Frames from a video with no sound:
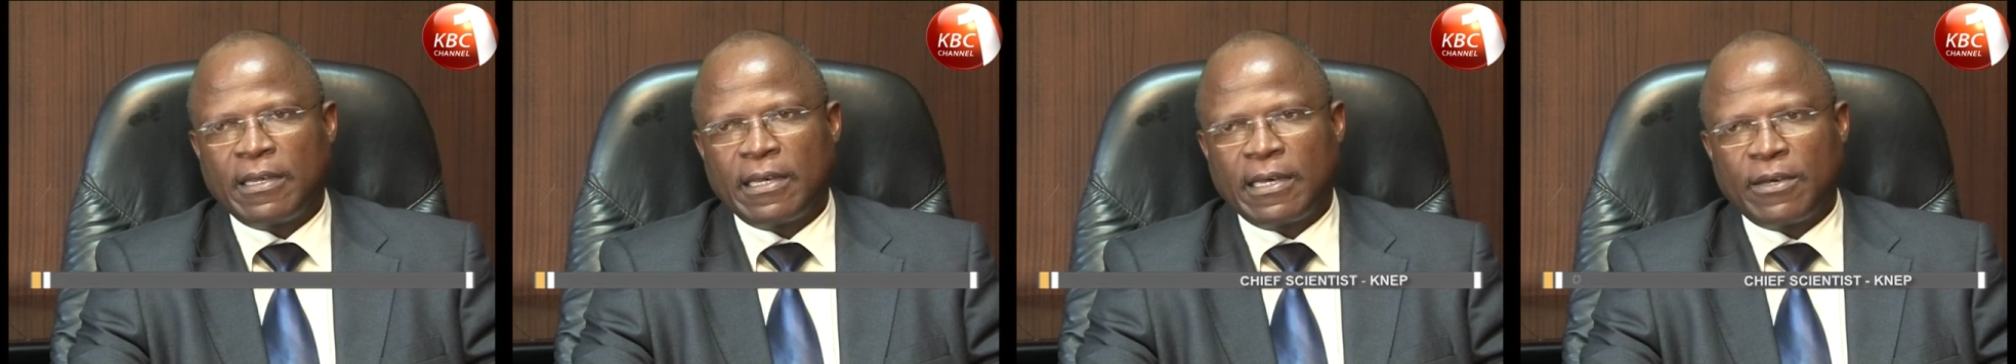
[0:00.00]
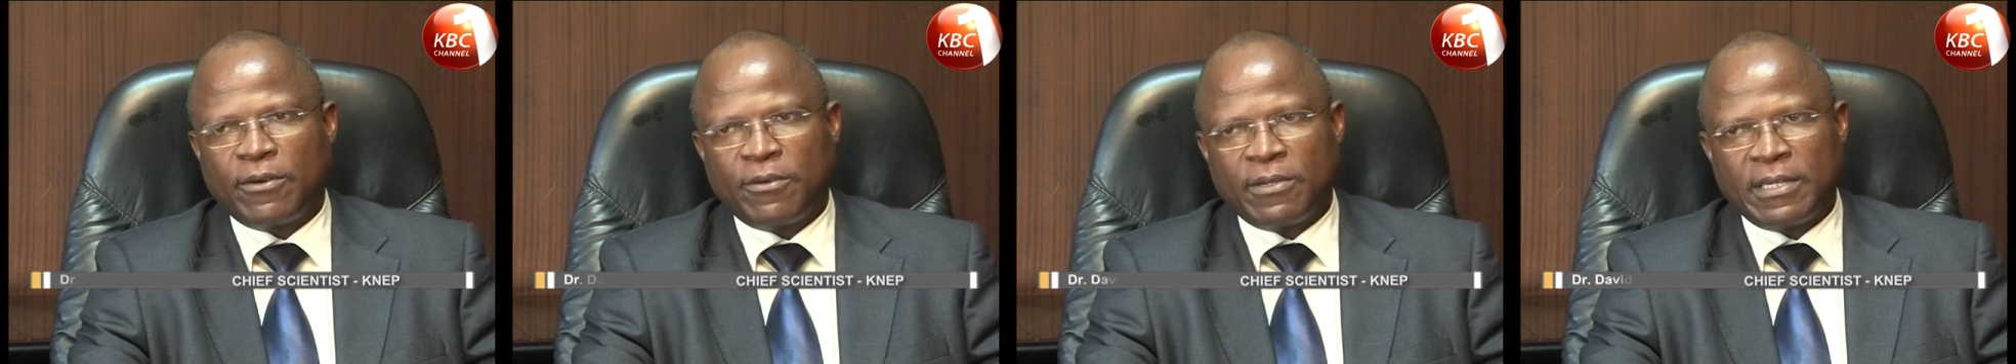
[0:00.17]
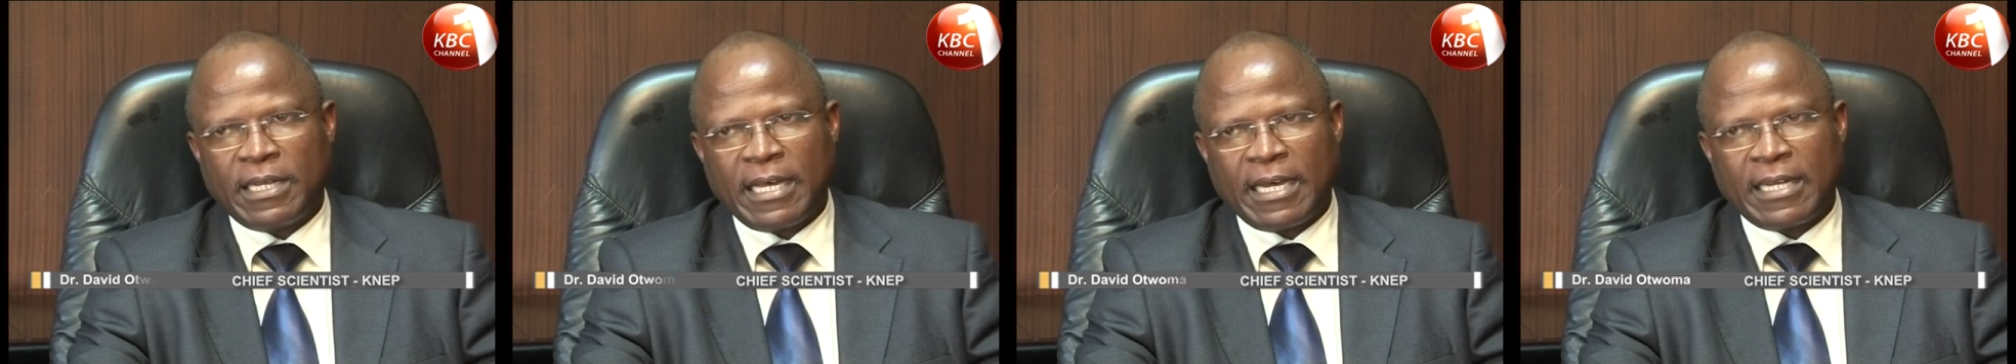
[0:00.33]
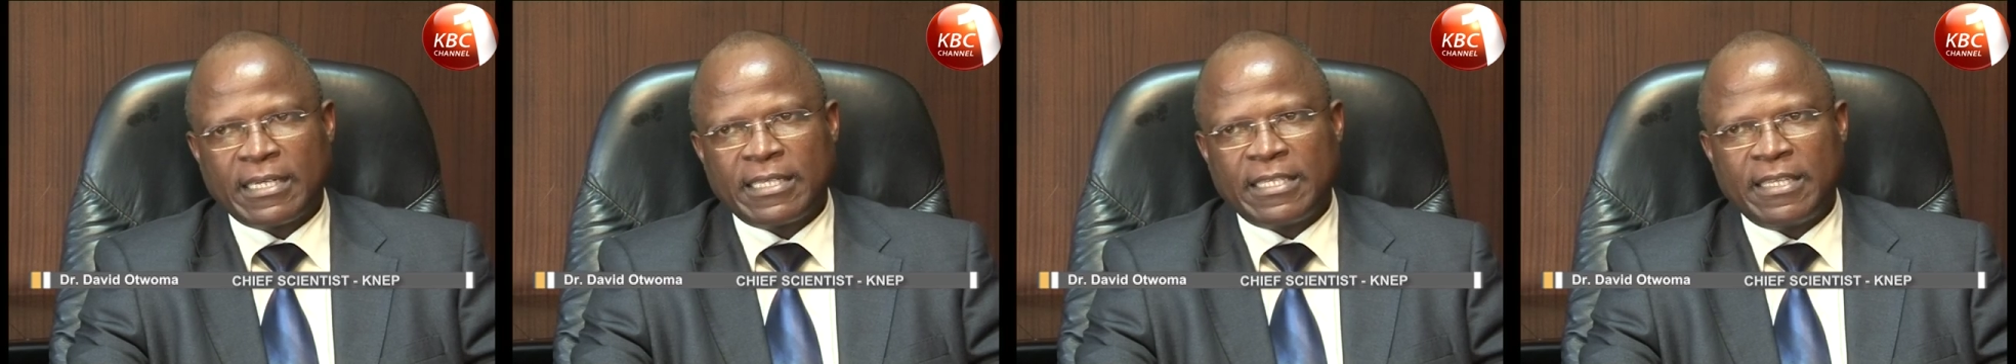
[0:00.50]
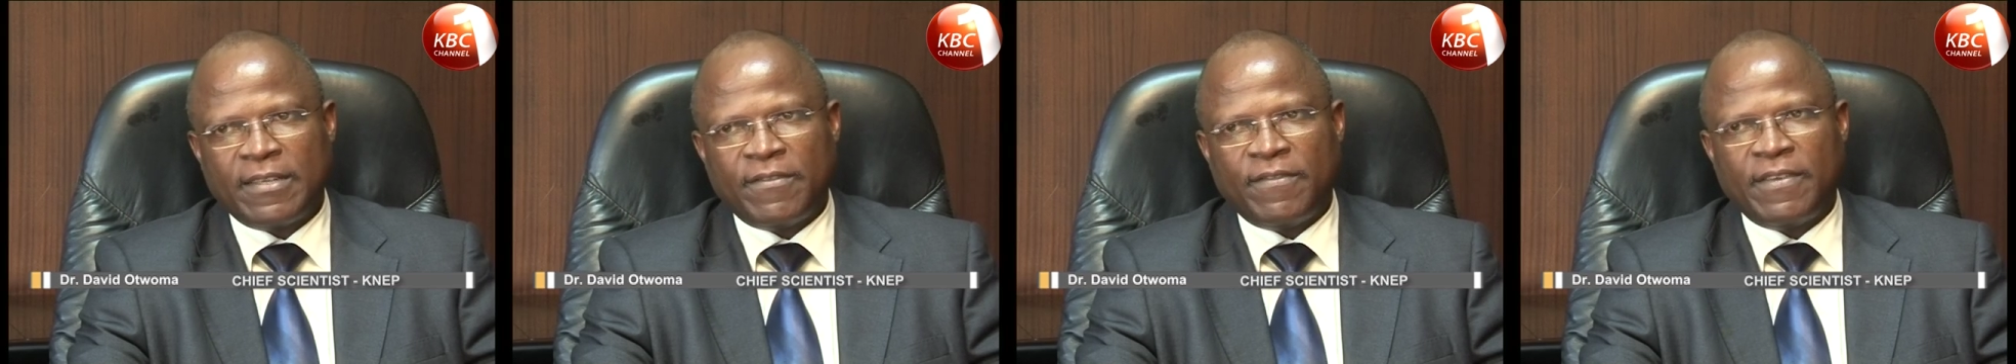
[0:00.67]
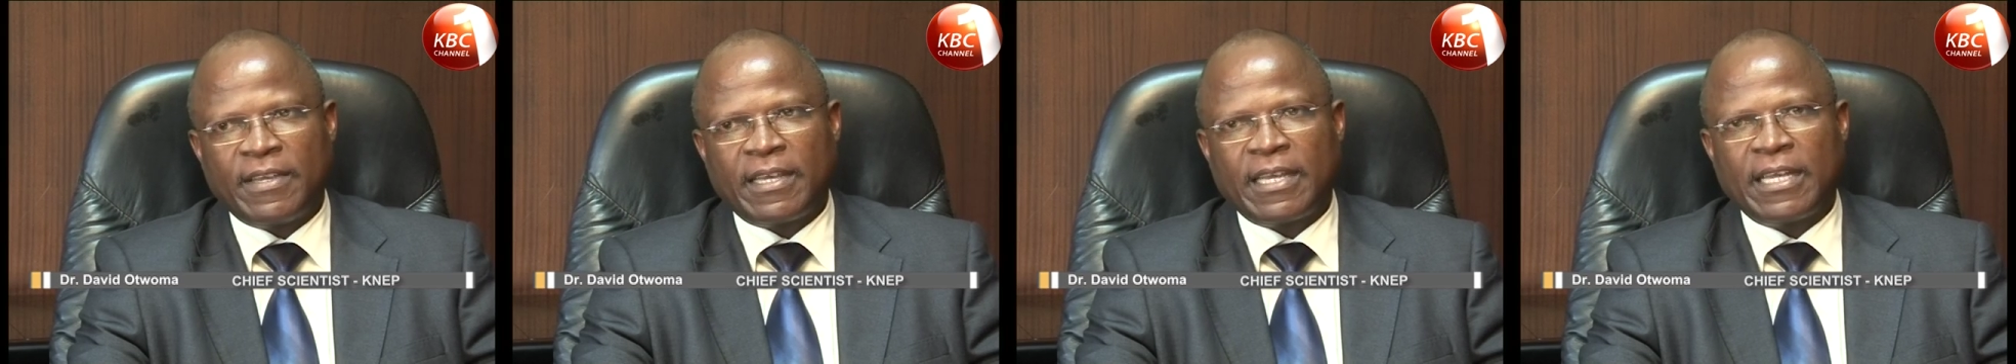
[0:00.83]
conduct
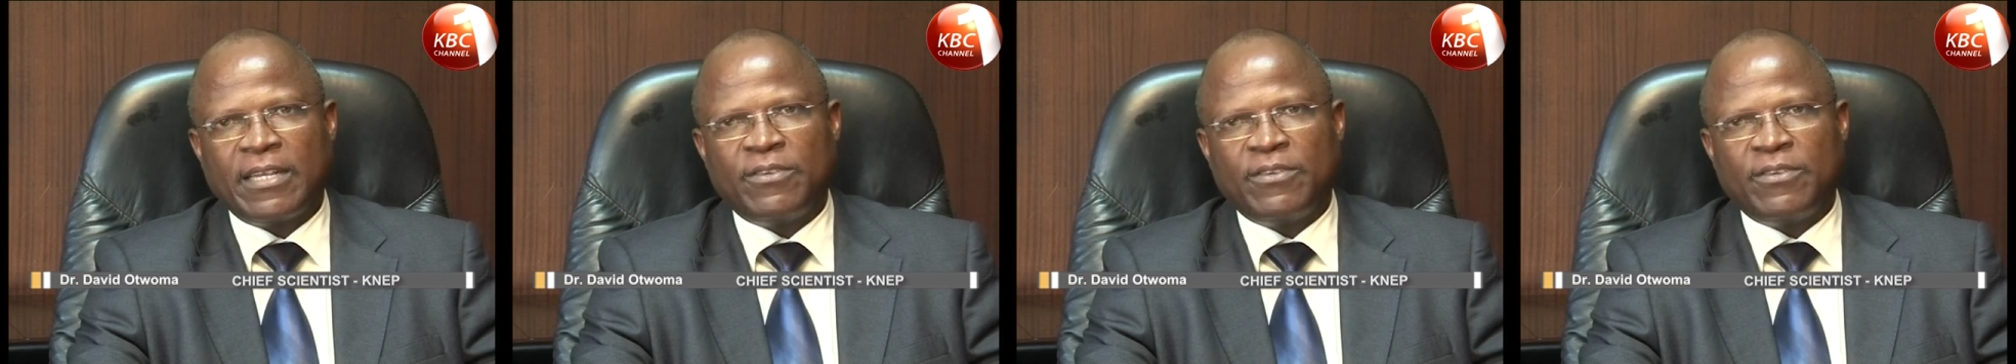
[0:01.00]
civic